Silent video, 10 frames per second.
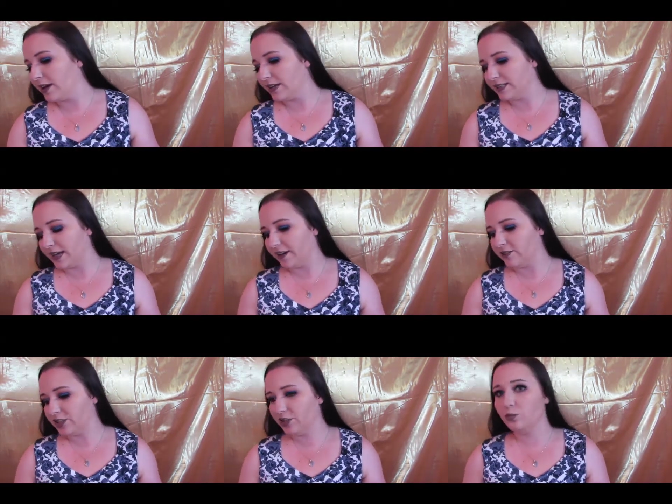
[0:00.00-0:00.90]
is I have
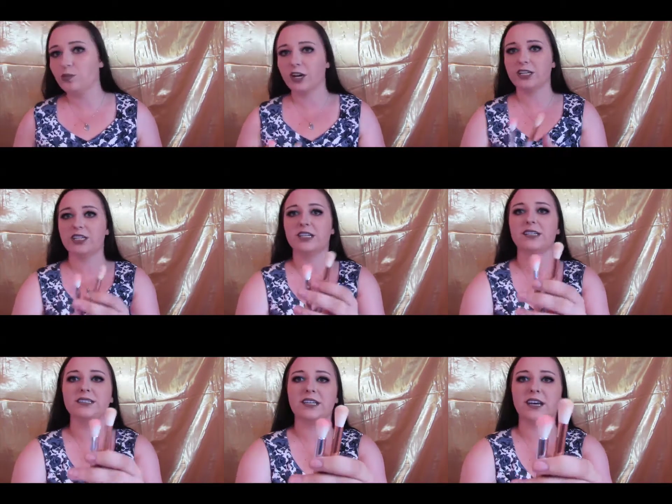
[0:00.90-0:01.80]
2
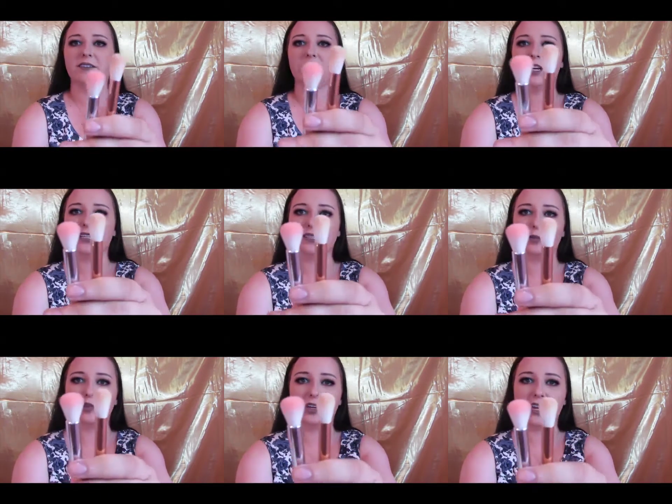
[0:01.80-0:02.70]
brushes that have very
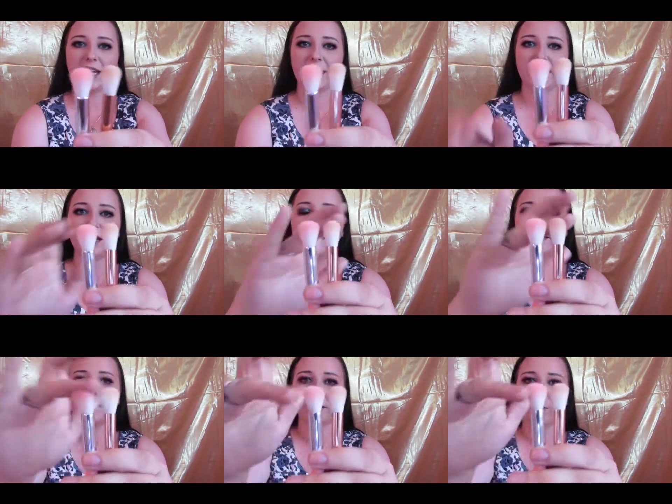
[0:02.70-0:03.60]
similar
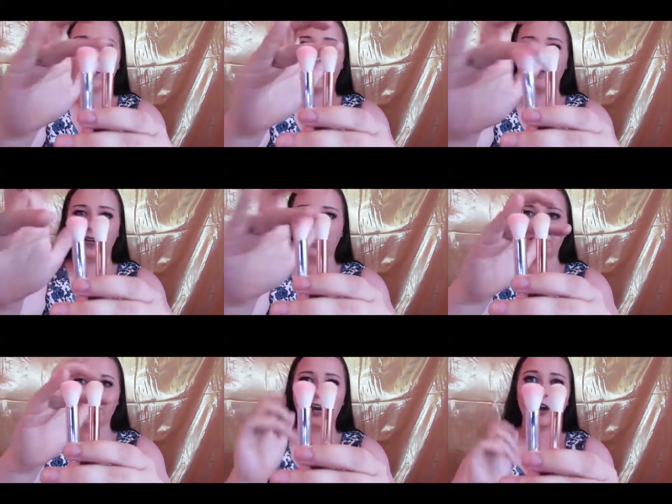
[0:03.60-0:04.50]
ends. They're both very
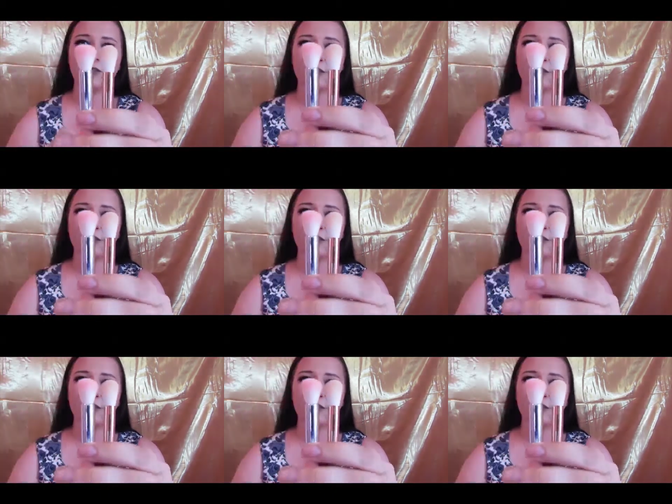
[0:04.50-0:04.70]
soft.